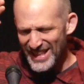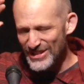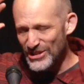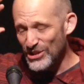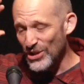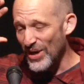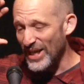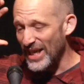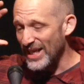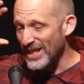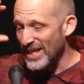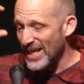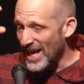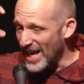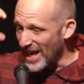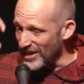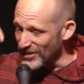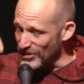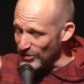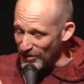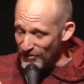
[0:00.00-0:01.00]
so
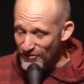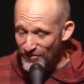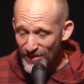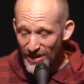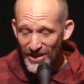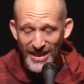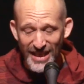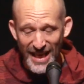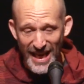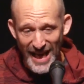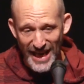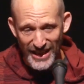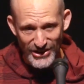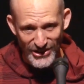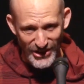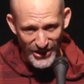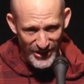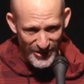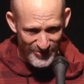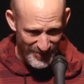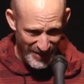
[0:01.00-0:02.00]
I fill the
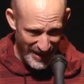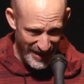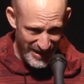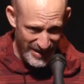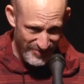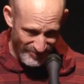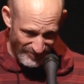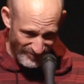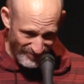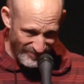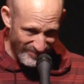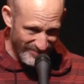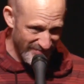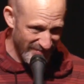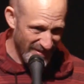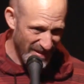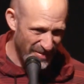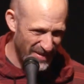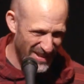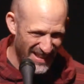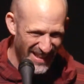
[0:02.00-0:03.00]
canister,
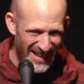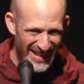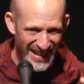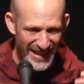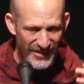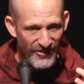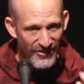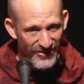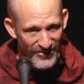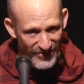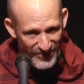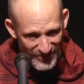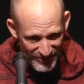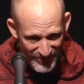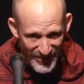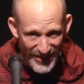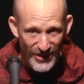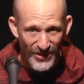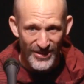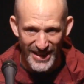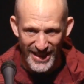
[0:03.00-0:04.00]
not
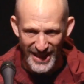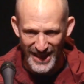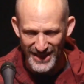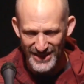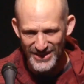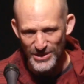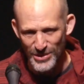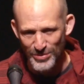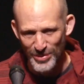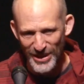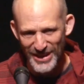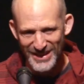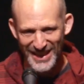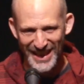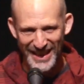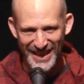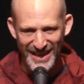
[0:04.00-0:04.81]
fill the canister, but